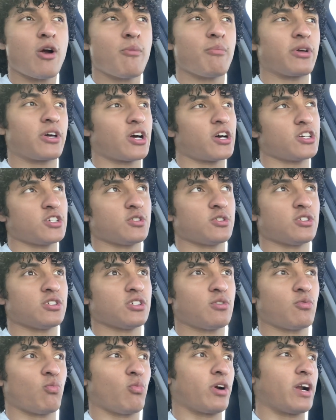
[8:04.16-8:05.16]
because
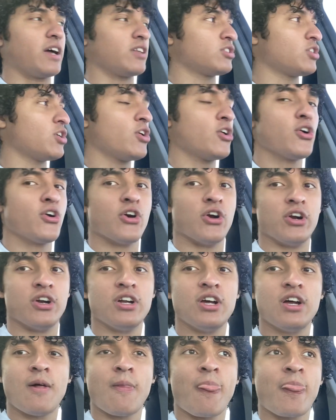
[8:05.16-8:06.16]
when I
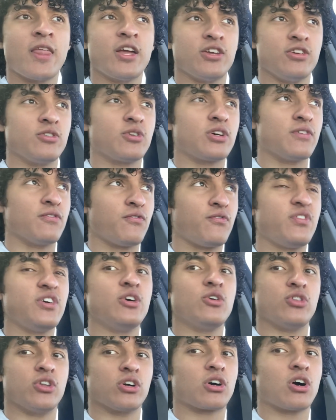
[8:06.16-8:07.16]
turn, you can
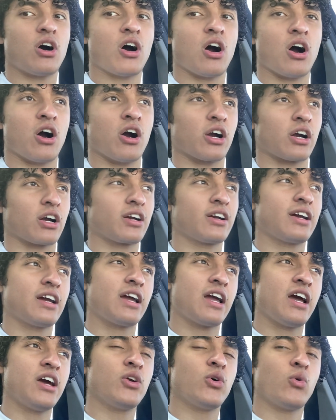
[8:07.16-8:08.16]
feel the car
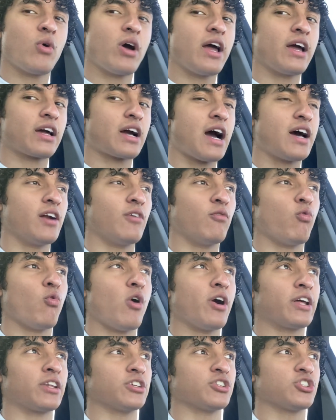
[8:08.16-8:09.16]
in a way kind of
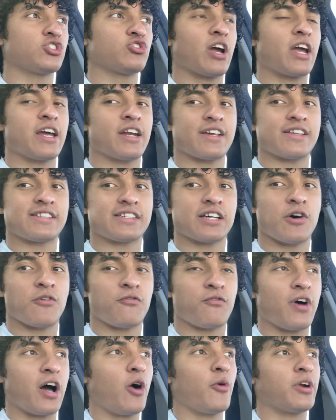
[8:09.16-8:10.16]
wanting to straighten
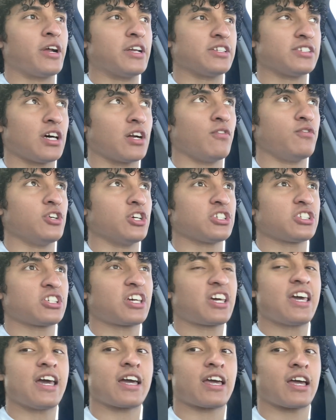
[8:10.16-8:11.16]
itself out instead of just
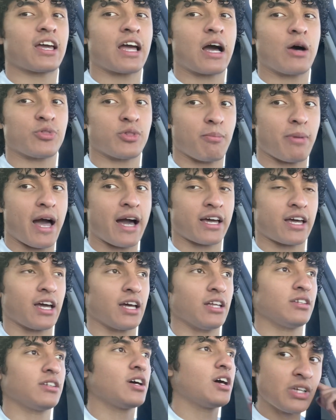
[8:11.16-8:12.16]
kicking out the back
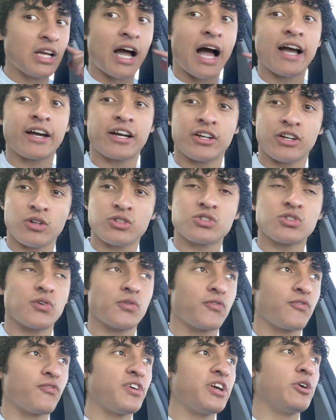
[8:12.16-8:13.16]
end. I can also
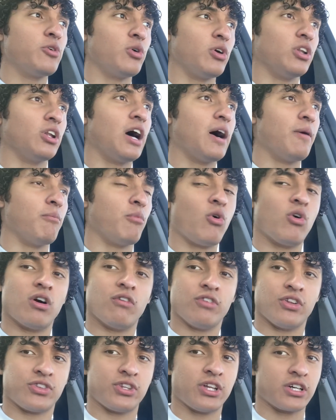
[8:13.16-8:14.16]
feel a lot more
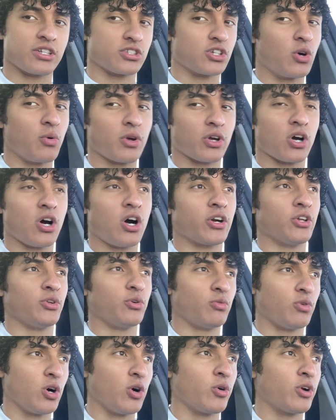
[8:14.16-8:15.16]
of the things going on the
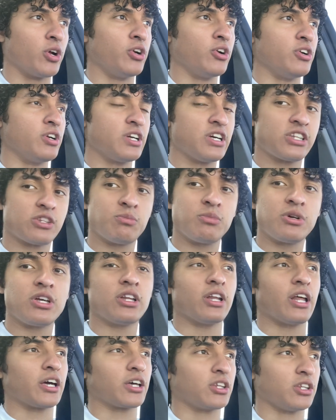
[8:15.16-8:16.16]
road underneath me,
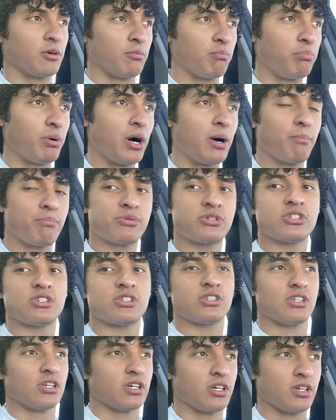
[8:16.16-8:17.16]
like the bumps,
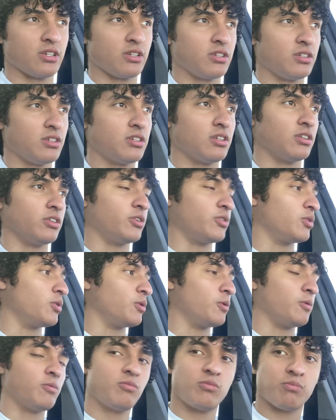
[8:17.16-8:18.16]
the
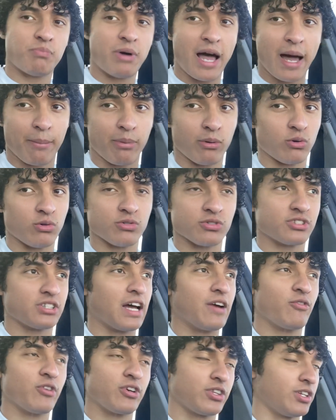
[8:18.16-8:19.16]
little pebbles,
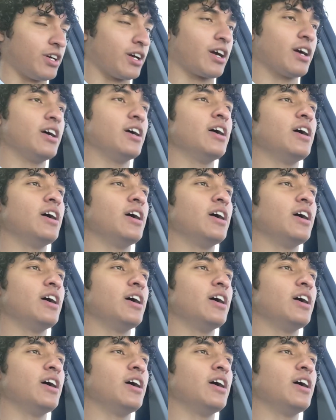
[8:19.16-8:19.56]
everything.